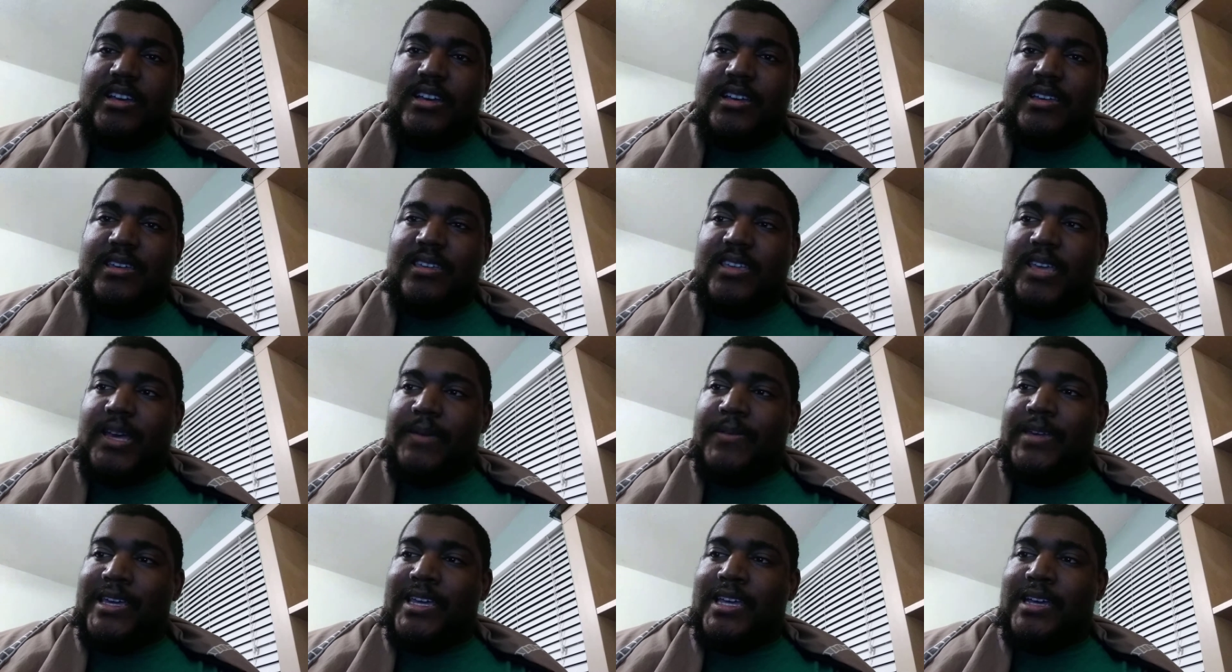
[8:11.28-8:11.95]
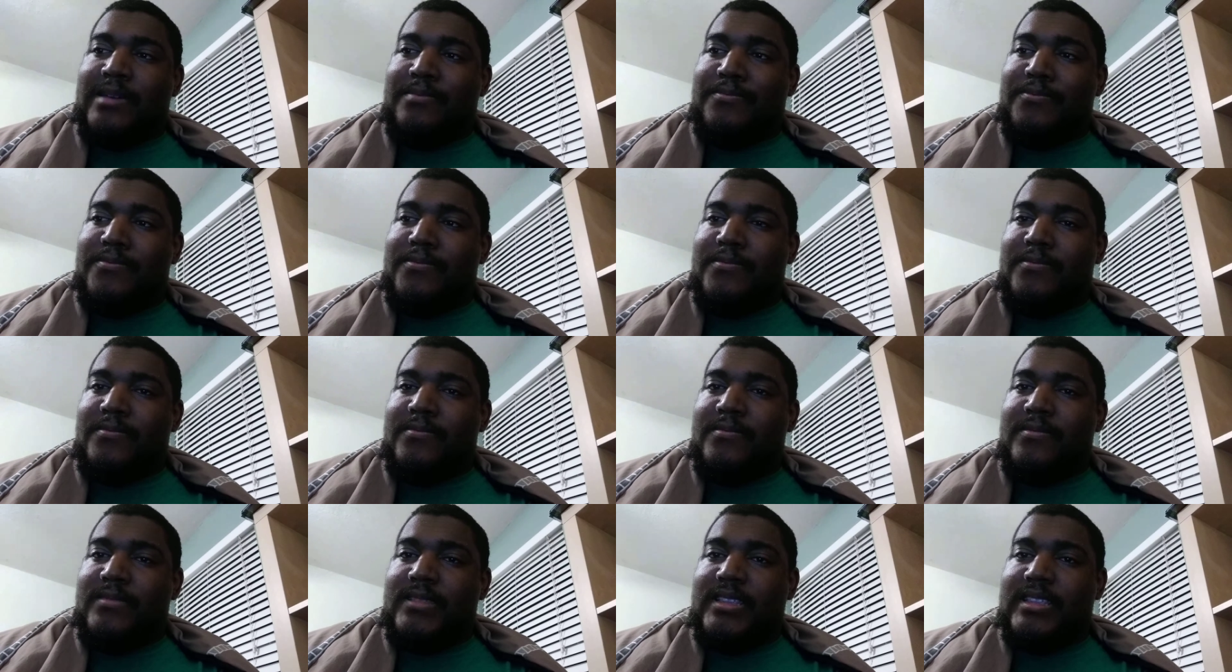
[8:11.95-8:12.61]
coming up
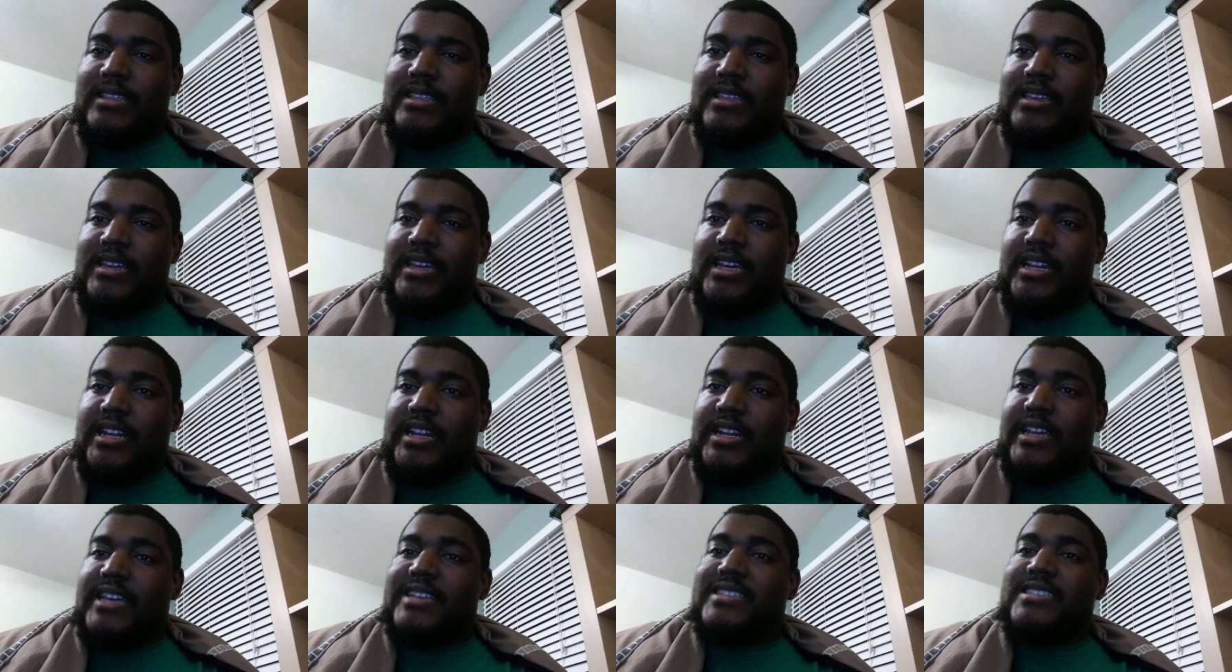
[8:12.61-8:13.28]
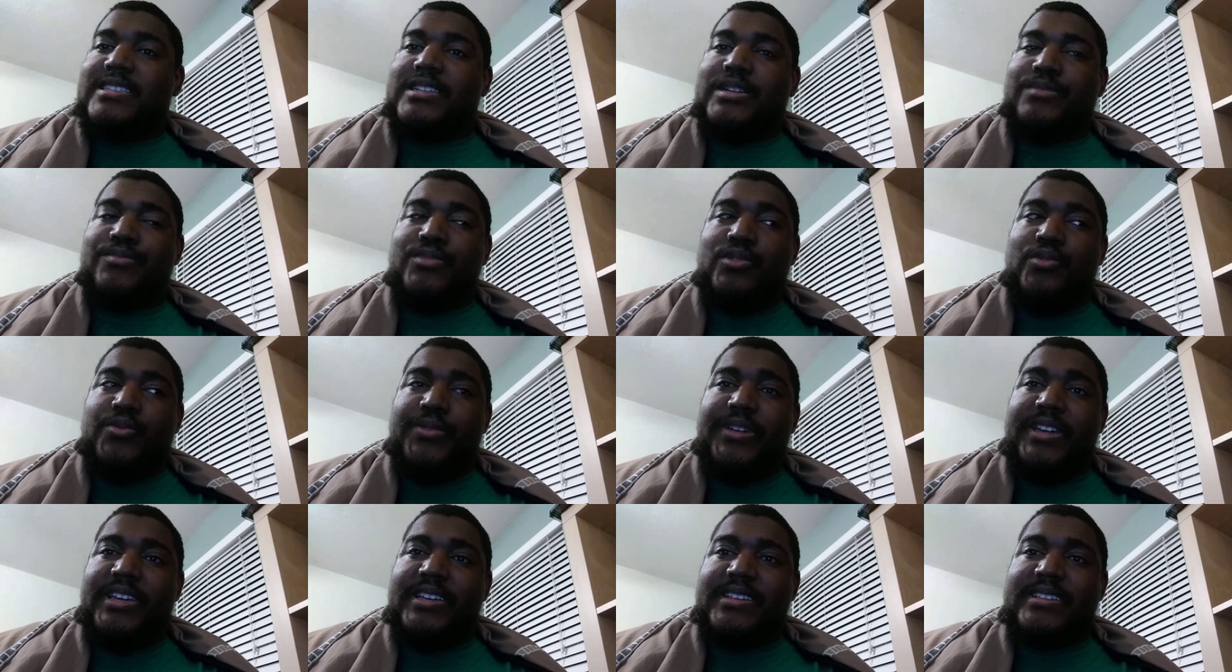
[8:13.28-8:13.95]
in the next couple
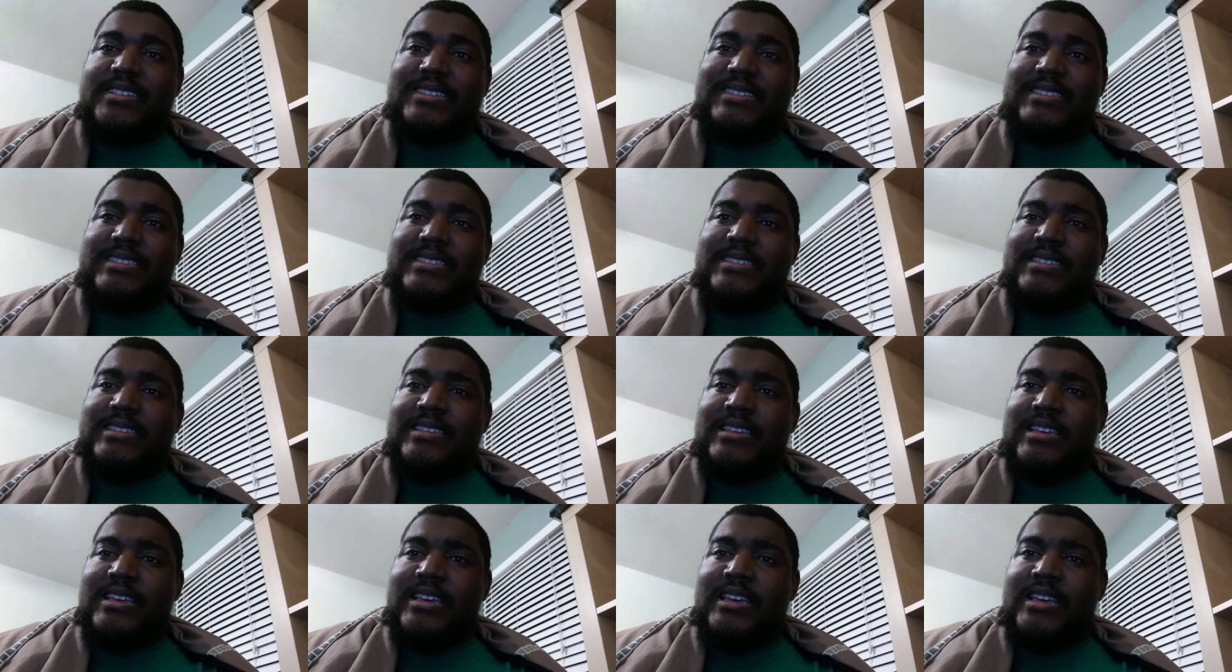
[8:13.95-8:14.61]
weeks.